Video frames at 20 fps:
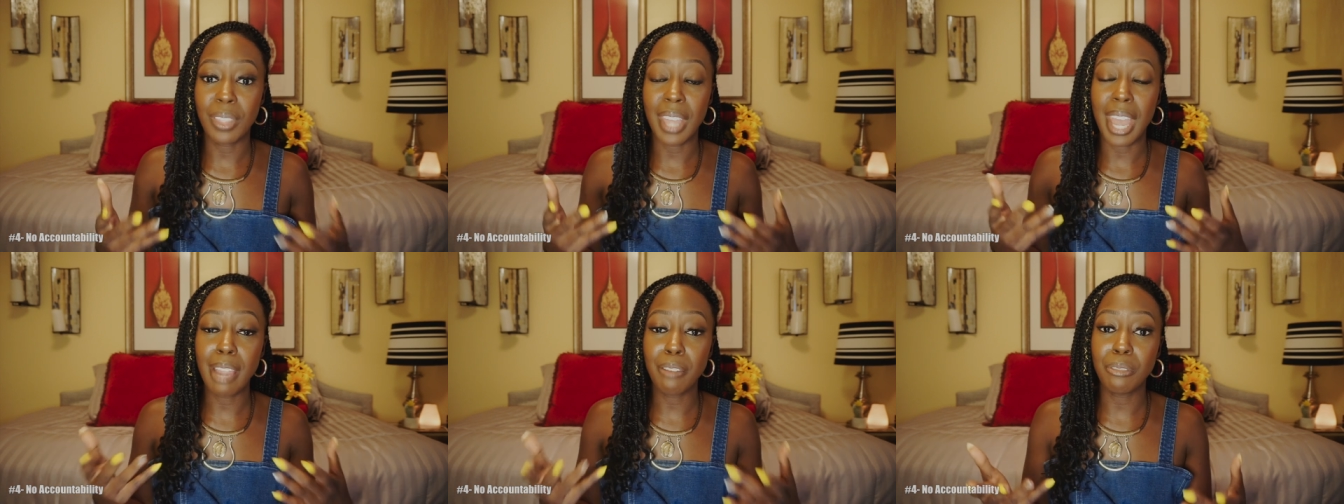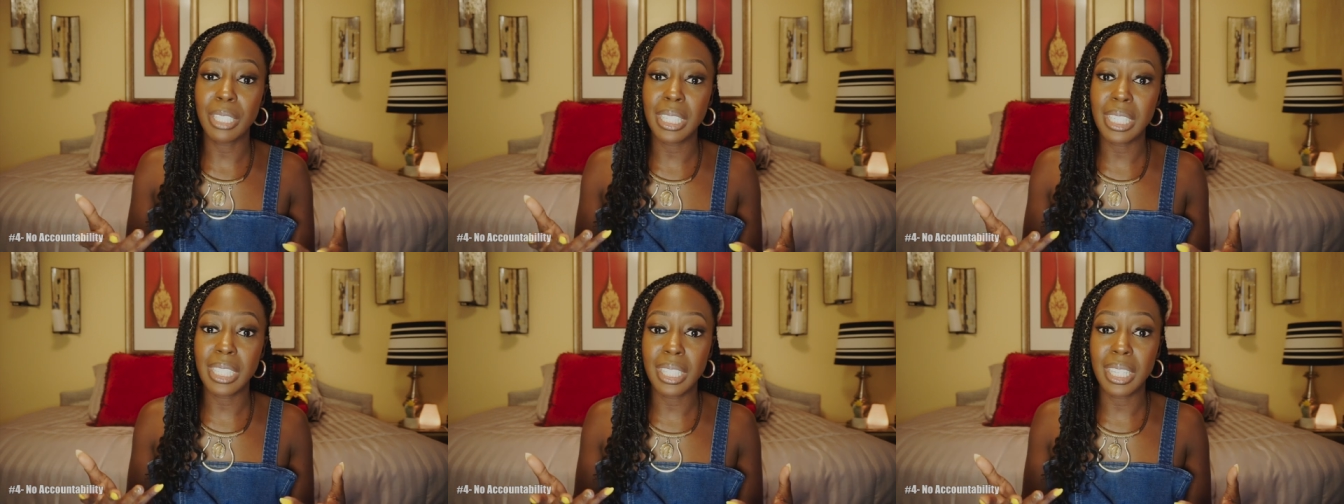that
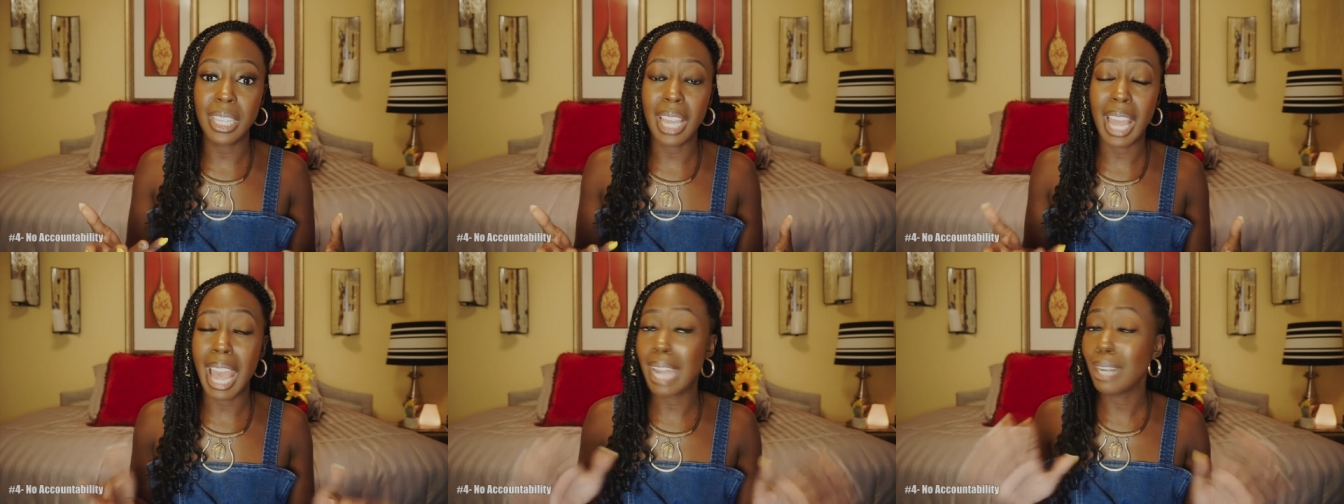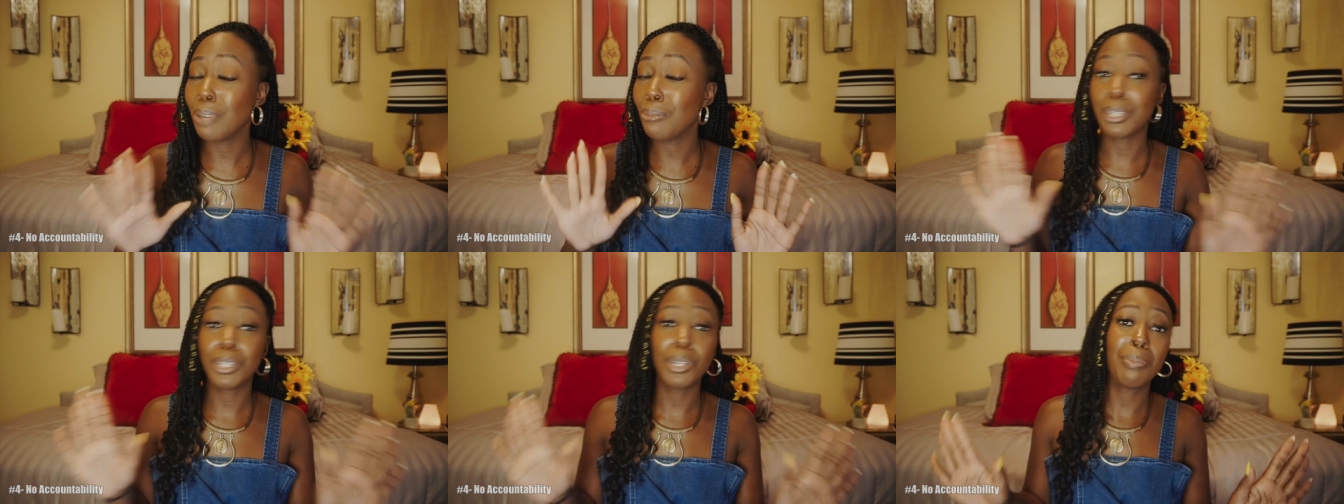reason, I
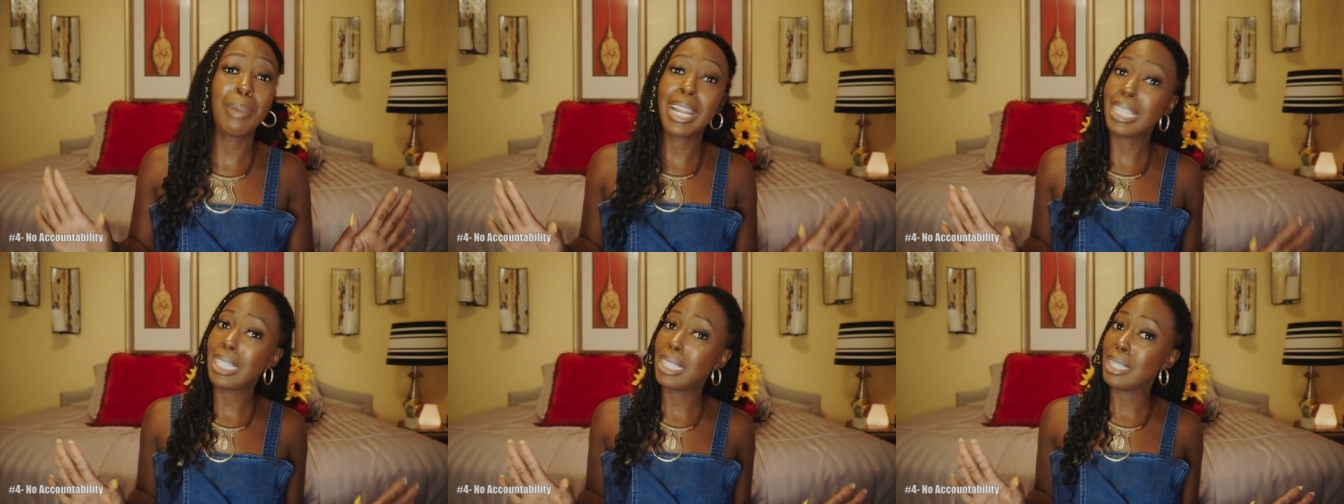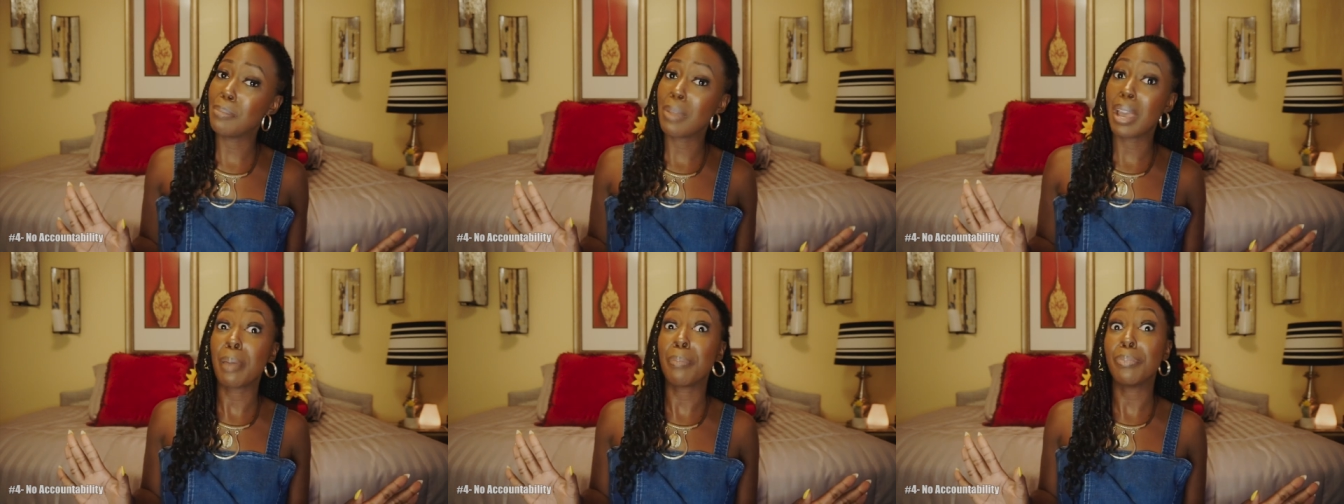didn't want nobody
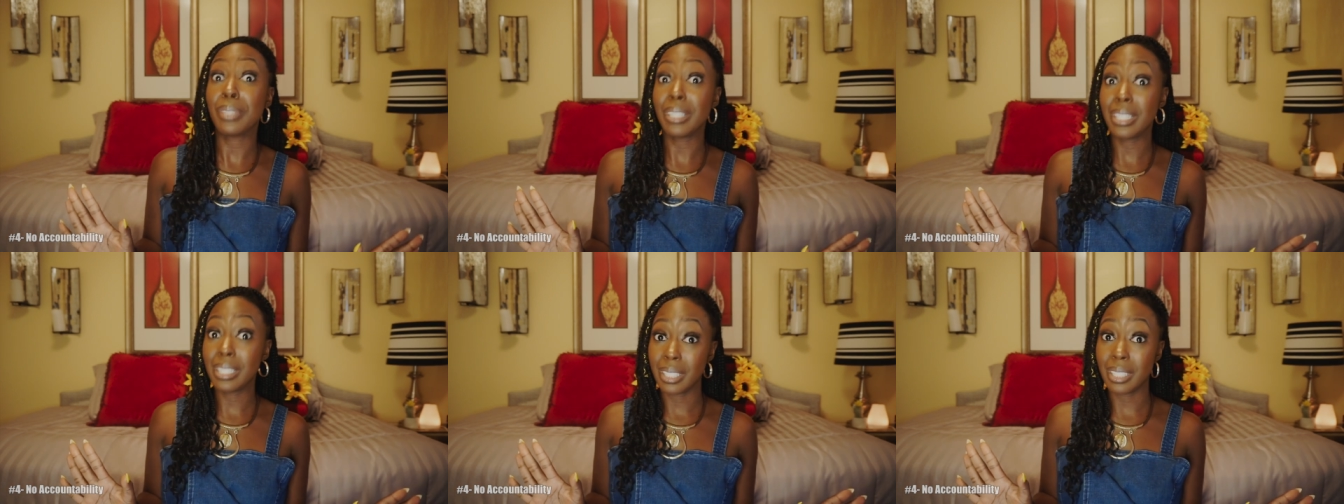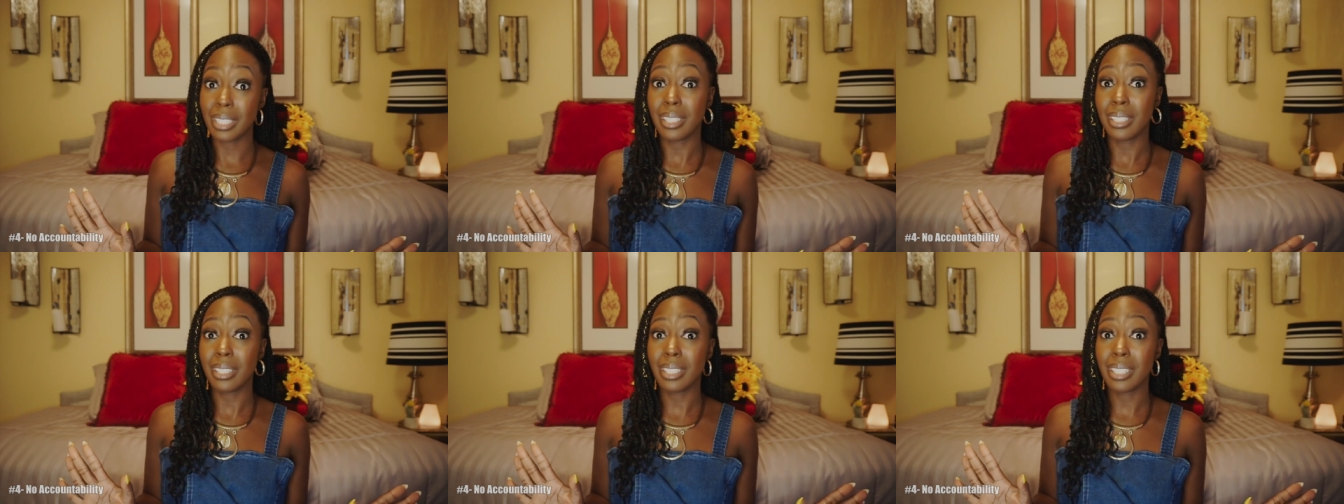in my
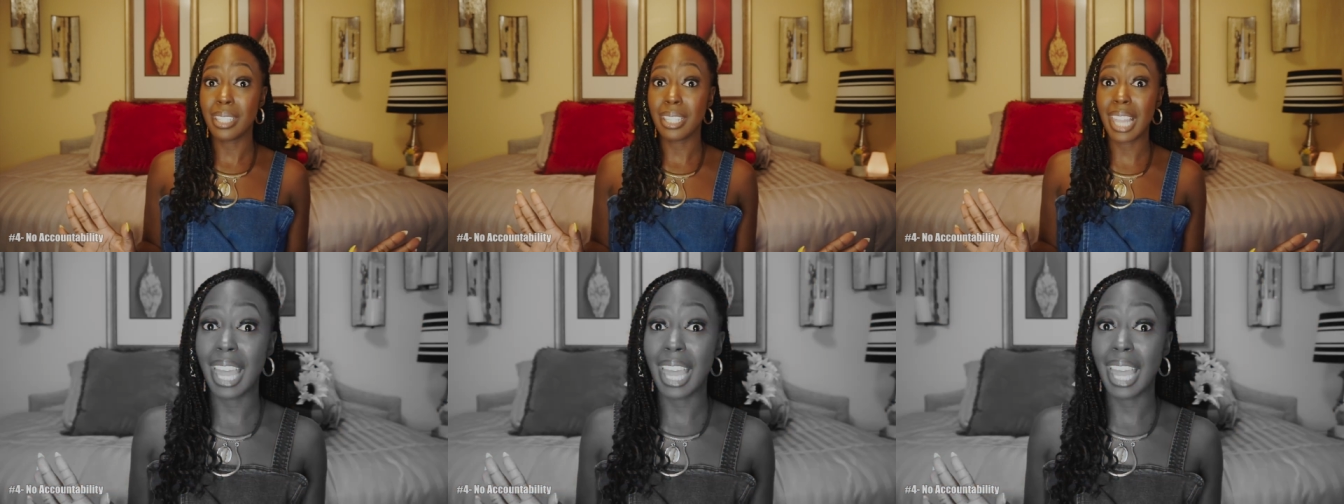business.